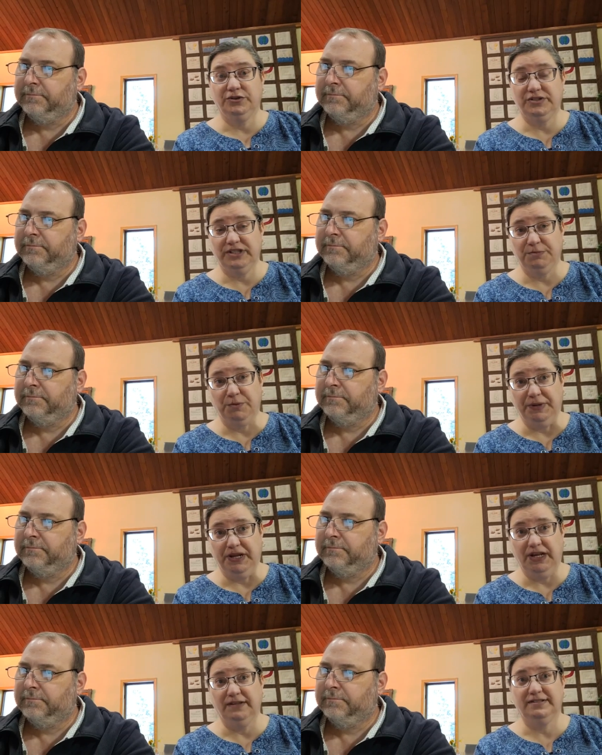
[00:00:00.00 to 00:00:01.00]
Speaker 1: those deeper
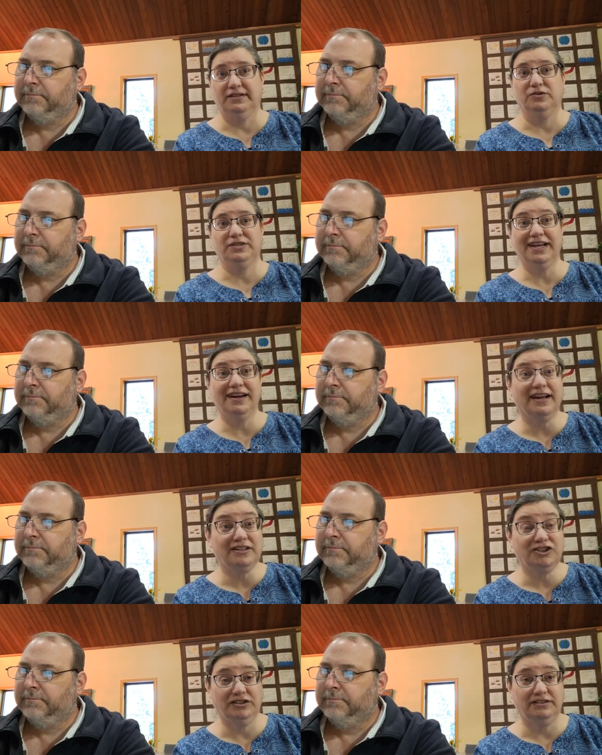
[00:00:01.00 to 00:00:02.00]
meanings and those
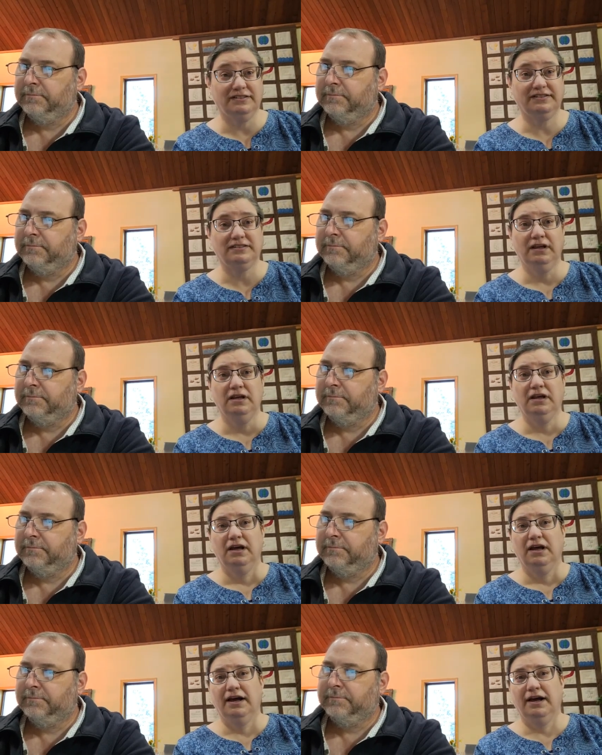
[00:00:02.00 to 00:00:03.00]
connections
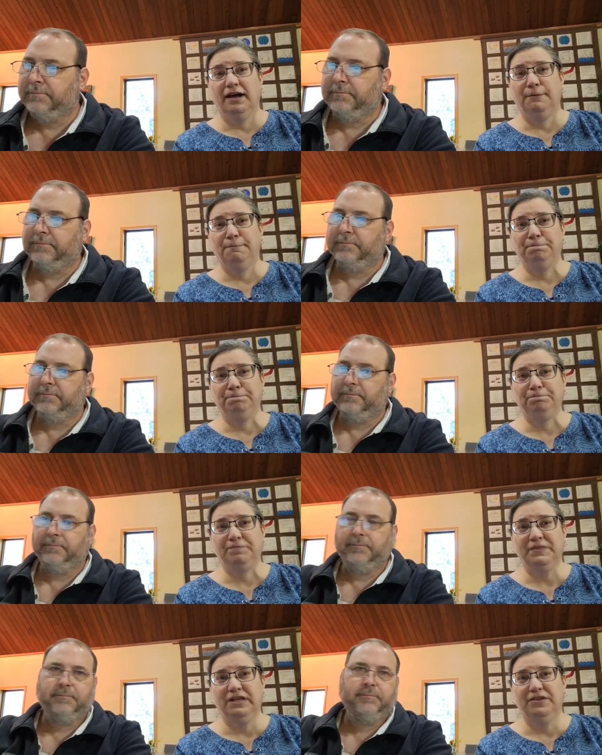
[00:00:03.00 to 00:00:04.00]
um,
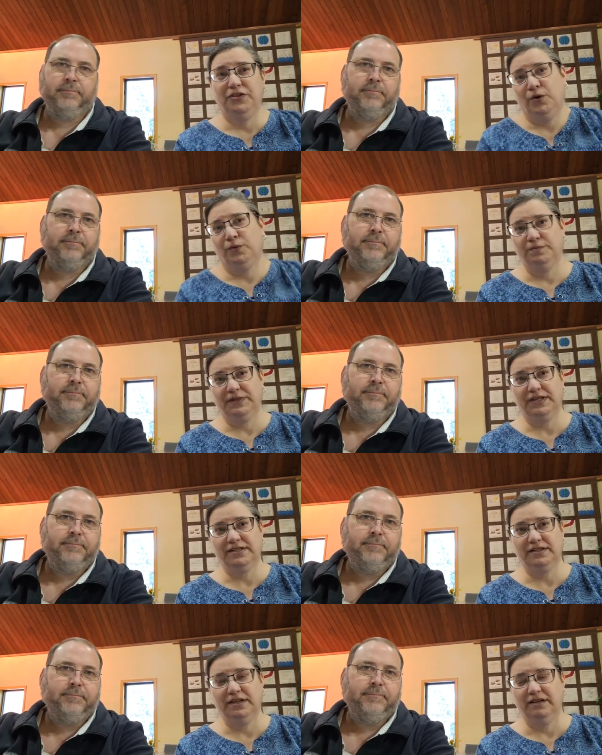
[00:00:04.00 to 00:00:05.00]
though that's
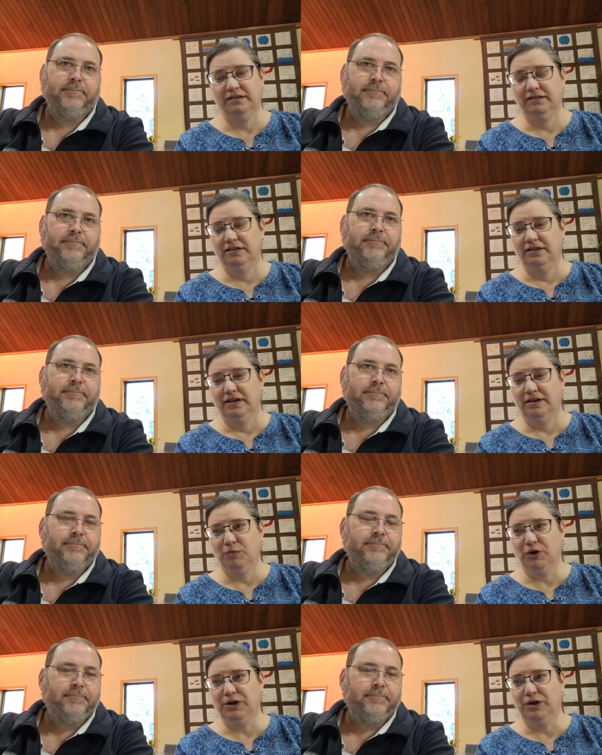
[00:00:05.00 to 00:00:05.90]
the more